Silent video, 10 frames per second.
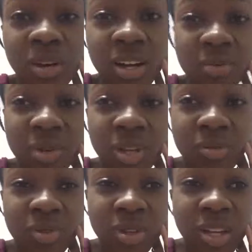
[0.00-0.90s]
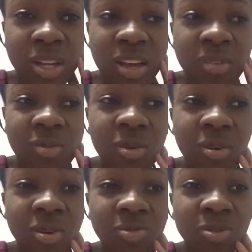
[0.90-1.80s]
I'm looking for
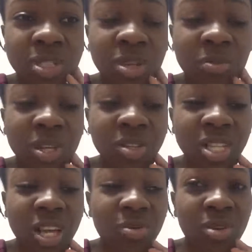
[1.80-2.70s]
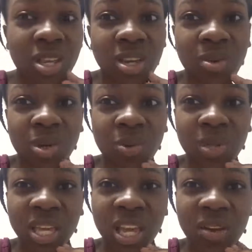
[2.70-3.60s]
somebody who's like really good
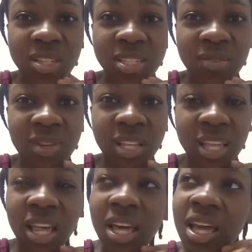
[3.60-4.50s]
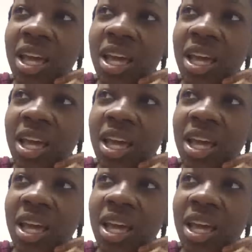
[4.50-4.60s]
with hair and stuff like that."